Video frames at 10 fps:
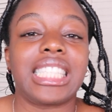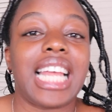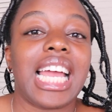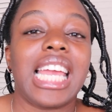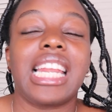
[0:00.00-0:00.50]

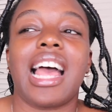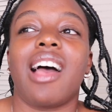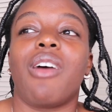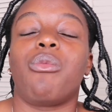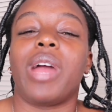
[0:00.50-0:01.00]
night
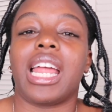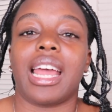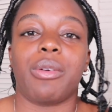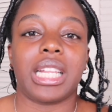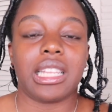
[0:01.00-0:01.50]
when
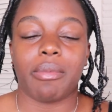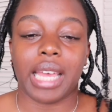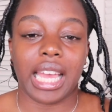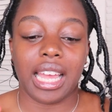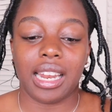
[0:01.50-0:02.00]
I went to
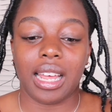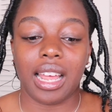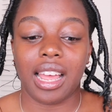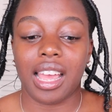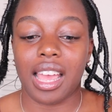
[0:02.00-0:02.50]
bed,
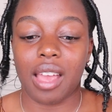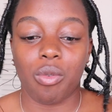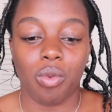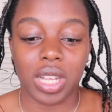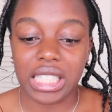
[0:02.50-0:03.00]
it
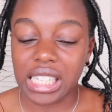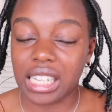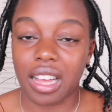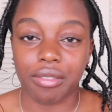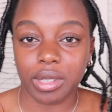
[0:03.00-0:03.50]
wasn't a
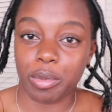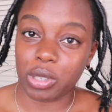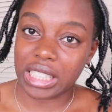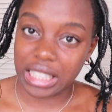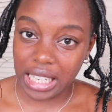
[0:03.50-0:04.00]
comfortable
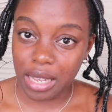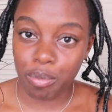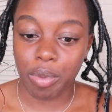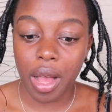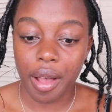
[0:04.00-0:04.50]

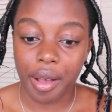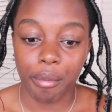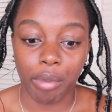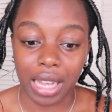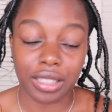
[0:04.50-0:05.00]
sleep.
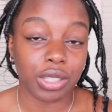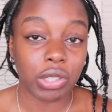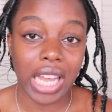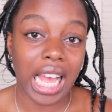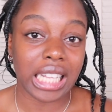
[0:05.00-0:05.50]
Bantu
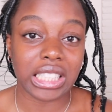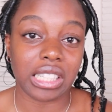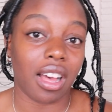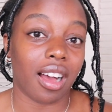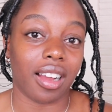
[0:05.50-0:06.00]
knots
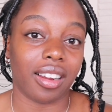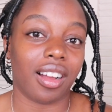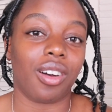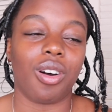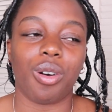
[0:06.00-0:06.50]
are
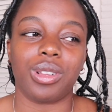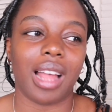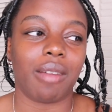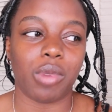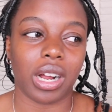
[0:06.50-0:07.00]
a whole
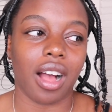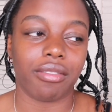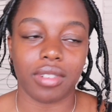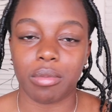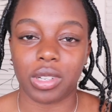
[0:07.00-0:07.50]
lot more
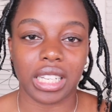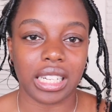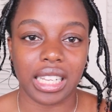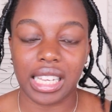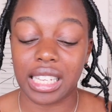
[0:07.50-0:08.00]
comfortable than
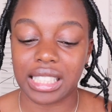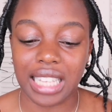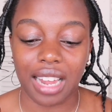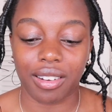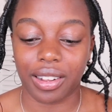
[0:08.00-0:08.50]
these.
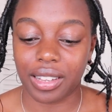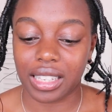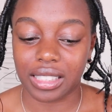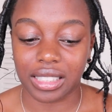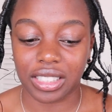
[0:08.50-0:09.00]
I don't know,
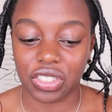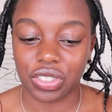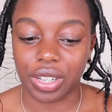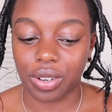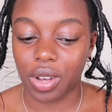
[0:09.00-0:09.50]
they just
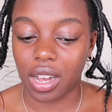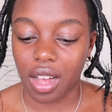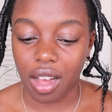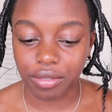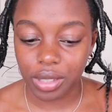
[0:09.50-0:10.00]
so
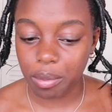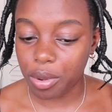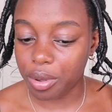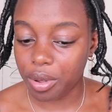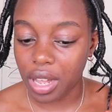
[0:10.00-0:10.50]

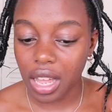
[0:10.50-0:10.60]
uncomfortable.